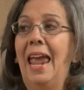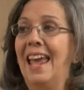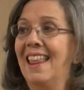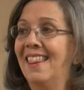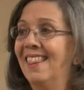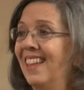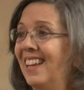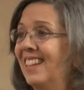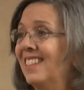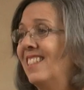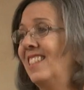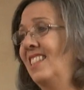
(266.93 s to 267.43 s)
And
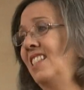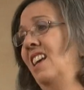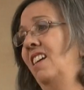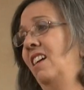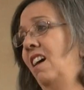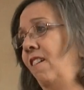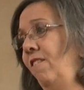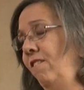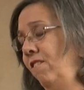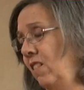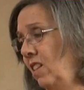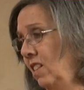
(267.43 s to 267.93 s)
then
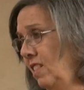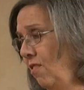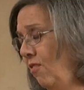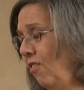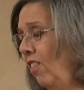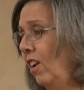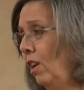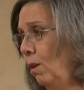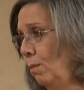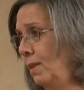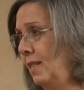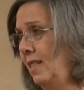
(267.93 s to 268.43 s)
a
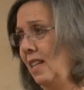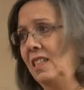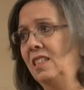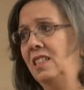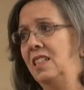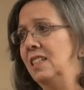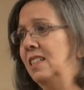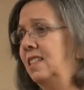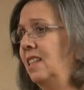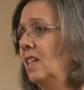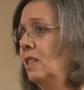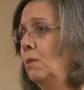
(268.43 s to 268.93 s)
Phillips
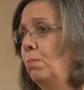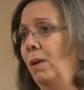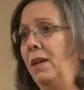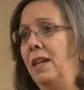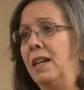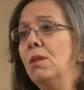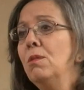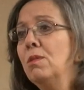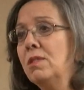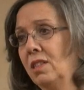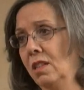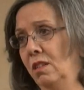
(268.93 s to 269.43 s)
66, but
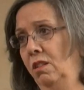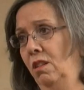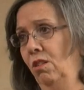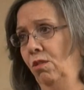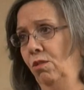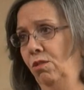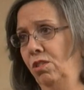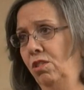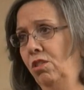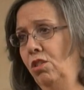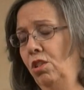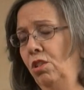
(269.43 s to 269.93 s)
it was
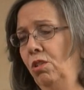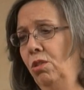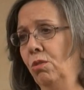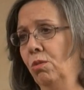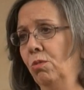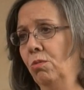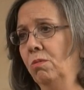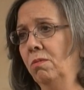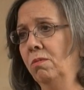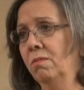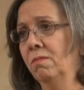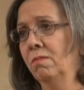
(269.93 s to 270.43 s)
closed too.
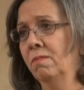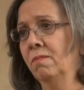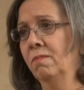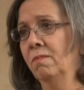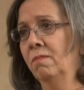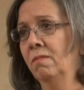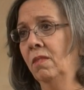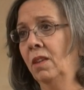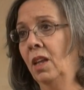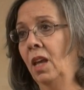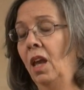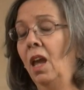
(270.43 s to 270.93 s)

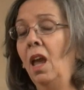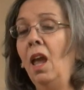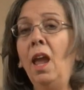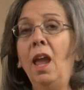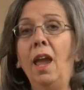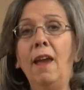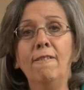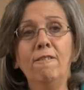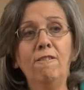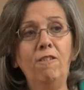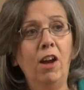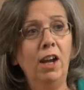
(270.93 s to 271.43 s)

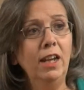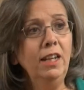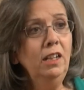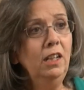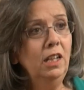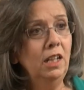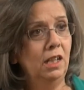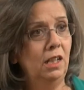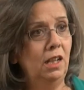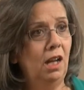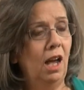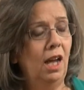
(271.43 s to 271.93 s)
And
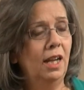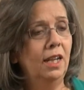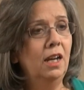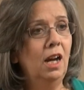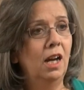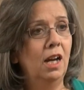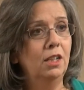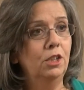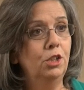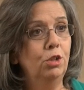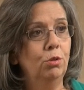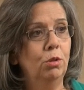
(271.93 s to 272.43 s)
finally, I
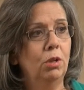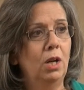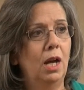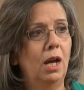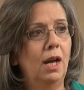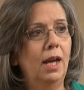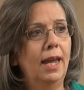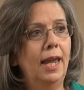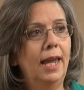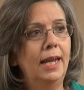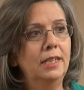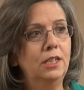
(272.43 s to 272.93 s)
got to
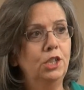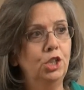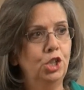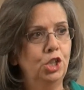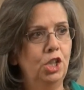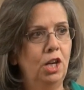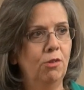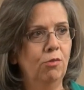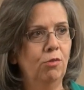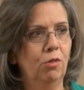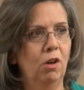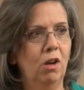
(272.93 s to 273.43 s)
a
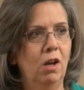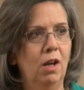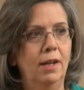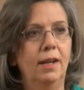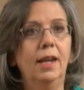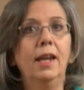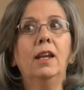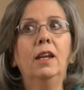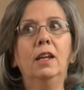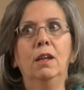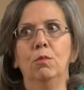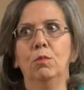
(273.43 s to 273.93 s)
Chevron,
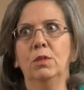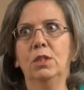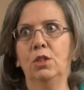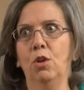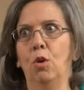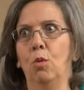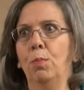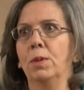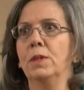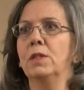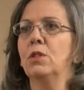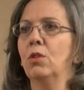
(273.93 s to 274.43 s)
and it was
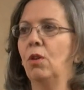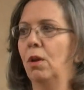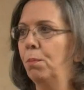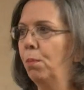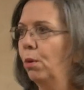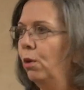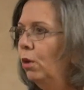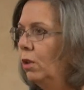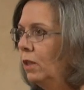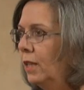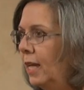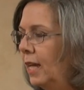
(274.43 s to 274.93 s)
open, so I
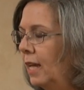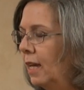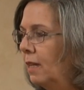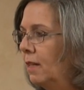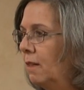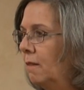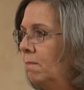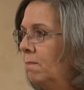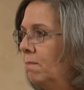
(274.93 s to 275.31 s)
pulled in.